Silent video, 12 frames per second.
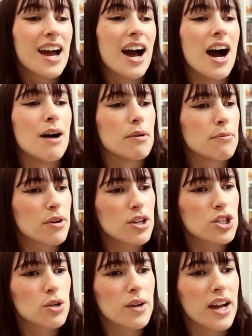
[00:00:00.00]
I'm pretty
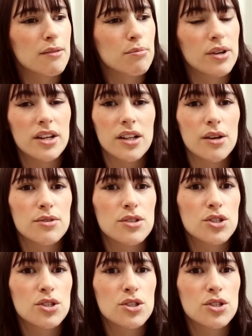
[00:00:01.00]
sure we're getting pretty close